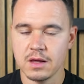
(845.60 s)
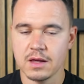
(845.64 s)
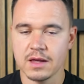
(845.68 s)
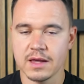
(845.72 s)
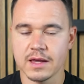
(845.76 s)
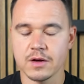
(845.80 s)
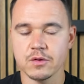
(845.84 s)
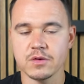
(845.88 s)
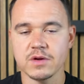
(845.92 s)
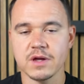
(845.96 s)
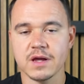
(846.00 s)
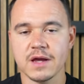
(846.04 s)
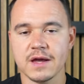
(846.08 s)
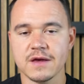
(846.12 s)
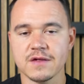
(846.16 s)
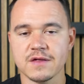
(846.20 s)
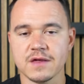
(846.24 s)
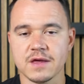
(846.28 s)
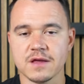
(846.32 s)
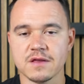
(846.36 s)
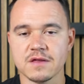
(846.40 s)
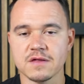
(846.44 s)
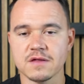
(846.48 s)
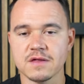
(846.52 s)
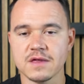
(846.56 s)
Here you guys
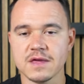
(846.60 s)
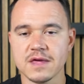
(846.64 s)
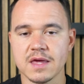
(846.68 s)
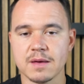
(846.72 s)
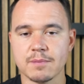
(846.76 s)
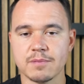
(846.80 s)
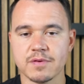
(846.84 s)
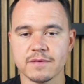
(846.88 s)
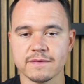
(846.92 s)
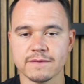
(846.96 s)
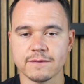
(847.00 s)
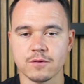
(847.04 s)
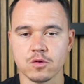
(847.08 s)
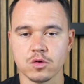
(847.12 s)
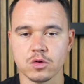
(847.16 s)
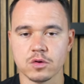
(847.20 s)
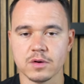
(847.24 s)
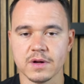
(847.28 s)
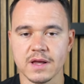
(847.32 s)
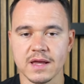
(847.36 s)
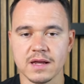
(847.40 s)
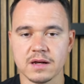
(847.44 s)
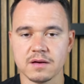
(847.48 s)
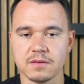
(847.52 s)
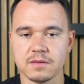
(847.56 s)
can see
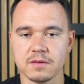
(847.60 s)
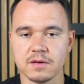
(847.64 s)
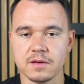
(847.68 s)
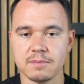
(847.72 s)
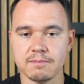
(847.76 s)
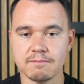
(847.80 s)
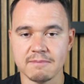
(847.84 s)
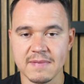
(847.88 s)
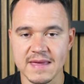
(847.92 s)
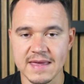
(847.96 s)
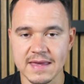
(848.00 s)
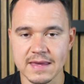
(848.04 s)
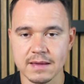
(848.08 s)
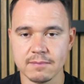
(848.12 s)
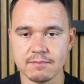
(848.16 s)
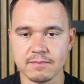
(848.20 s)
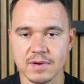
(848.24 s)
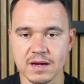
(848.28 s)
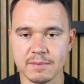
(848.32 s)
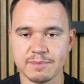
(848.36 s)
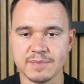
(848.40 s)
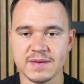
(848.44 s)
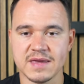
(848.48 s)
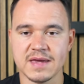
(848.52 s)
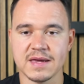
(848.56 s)
before in May,
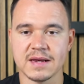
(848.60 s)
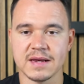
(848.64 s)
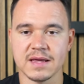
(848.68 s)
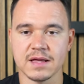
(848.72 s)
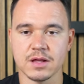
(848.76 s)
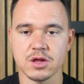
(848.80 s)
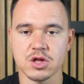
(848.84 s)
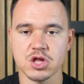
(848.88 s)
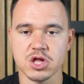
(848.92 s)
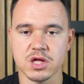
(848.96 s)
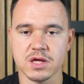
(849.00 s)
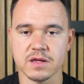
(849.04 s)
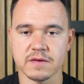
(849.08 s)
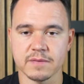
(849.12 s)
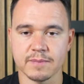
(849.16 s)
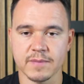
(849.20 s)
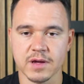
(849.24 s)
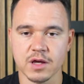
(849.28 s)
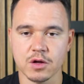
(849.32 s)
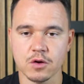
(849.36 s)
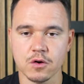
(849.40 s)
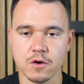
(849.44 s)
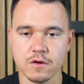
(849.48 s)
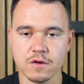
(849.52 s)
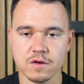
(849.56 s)
my P&L sheet,
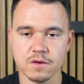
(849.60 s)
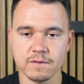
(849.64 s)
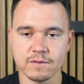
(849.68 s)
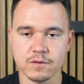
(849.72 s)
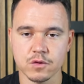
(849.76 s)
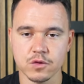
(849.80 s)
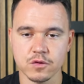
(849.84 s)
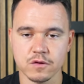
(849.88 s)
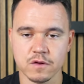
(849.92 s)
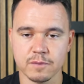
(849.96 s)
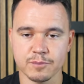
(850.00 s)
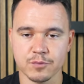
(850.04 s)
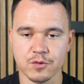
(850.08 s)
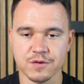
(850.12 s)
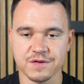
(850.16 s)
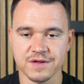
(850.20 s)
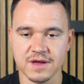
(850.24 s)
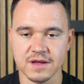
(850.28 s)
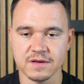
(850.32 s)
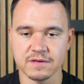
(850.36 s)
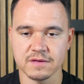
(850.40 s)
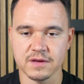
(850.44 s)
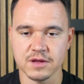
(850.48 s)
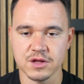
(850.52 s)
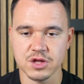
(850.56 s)
my cost of goods
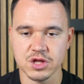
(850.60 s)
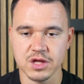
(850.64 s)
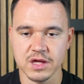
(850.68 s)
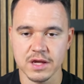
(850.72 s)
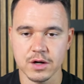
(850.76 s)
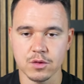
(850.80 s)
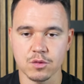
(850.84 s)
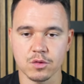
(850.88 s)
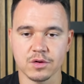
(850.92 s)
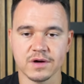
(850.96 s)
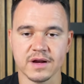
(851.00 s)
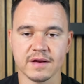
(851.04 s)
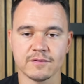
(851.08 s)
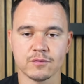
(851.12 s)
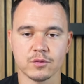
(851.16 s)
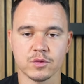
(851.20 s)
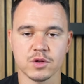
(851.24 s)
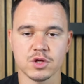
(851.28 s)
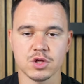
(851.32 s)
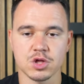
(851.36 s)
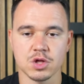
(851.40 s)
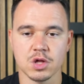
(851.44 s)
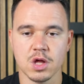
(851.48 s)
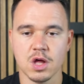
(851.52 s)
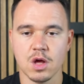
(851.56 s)
percentage here on
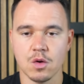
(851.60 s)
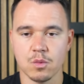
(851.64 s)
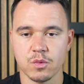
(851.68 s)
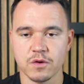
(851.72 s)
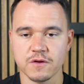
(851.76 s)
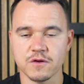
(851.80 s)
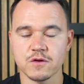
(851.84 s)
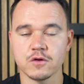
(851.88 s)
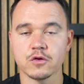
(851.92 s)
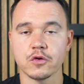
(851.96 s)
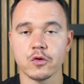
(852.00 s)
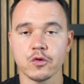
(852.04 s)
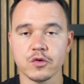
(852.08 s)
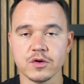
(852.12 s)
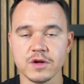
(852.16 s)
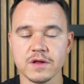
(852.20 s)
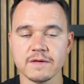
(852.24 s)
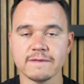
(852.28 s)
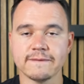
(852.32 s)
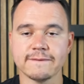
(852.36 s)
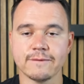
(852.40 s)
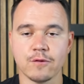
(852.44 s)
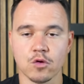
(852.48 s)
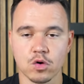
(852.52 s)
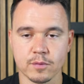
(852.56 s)
average was
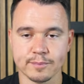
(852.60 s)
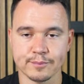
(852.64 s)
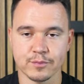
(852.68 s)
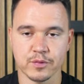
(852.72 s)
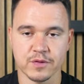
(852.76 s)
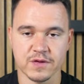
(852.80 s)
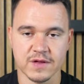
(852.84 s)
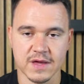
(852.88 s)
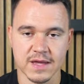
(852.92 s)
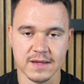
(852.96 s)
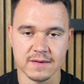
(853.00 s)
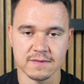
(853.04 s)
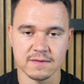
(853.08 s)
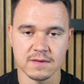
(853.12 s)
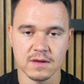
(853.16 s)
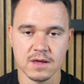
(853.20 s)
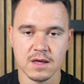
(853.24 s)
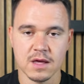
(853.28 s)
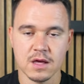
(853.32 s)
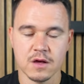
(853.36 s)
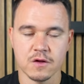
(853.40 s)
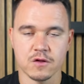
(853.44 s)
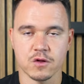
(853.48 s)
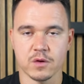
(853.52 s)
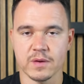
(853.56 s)
34%.
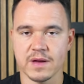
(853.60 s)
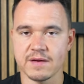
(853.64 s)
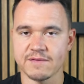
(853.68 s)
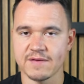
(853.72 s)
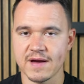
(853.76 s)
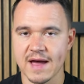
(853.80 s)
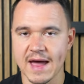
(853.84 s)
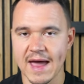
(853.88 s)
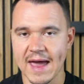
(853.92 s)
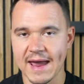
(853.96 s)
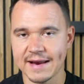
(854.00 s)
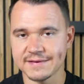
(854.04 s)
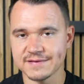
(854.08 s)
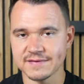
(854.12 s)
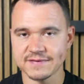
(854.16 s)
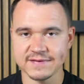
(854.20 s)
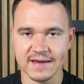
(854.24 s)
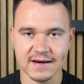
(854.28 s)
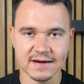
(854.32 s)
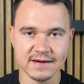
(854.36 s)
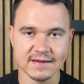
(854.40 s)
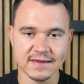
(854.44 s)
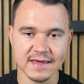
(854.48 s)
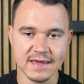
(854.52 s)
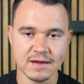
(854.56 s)
So if I had
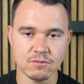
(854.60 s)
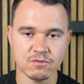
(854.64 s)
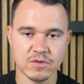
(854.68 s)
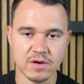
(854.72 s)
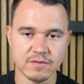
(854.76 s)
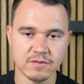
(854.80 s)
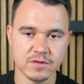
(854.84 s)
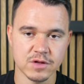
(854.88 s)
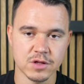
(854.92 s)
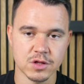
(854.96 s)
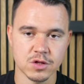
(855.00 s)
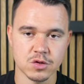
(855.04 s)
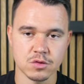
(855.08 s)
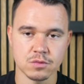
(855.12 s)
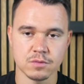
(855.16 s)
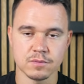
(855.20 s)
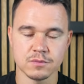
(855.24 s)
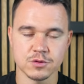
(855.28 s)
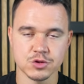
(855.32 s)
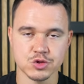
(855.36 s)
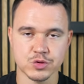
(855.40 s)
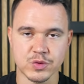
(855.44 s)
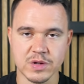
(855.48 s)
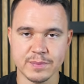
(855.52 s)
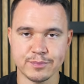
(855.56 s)
10K in revenue,
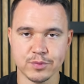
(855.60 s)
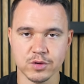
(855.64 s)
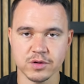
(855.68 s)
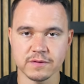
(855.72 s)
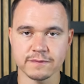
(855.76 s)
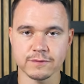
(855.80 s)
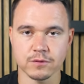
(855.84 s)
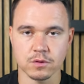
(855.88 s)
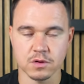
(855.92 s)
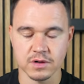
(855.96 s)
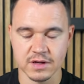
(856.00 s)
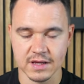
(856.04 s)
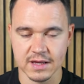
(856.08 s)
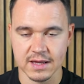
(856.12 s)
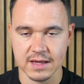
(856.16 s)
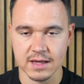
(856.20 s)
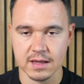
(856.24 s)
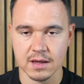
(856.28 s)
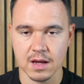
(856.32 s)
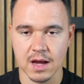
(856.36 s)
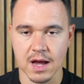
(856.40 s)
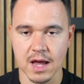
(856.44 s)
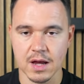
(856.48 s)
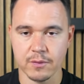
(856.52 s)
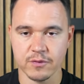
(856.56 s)
3.4K
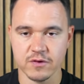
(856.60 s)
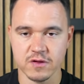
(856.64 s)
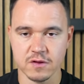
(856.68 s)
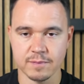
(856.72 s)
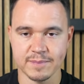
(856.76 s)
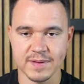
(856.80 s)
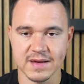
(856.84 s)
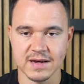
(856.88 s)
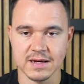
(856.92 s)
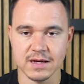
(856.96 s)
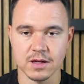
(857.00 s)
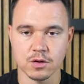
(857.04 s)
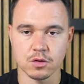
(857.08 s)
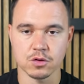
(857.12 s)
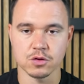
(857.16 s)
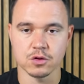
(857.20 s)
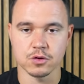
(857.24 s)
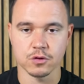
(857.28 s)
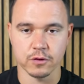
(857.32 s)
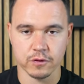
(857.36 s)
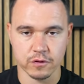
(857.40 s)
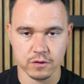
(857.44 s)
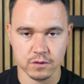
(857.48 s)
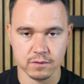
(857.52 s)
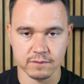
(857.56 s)
I was spending on
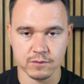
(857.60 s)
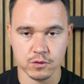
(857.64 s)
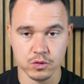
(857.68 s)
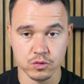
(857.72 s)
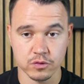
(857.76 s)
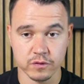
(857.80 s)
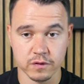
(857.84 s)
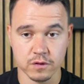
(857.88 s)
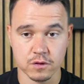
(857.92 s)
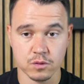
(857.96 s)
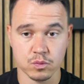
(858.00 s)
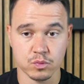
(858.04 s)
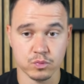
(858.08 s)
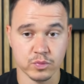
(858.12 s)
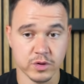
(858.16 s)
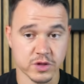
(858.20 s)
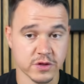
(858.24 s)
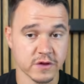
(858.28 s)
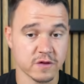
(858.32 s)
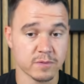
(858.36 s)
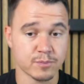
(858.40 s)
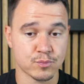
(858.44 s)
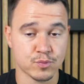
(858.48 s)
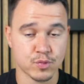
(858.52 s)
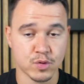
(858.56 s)
cost of goods, which
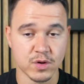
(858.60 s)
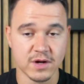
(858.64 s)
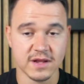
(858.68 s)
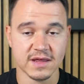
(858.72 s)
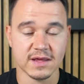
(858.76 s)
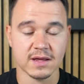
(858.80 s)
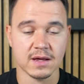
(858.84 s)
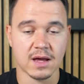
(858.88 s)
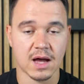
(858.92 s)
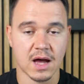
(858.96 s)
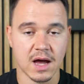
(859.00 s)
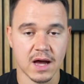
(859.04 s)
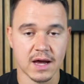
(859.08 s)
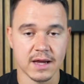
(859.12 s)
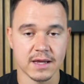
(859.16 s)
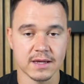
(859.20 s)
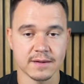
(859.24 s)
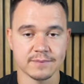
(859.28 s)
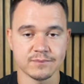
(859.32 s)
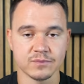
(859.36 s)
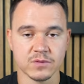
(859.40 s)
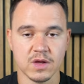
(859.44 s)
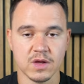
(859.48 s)
is pretty high.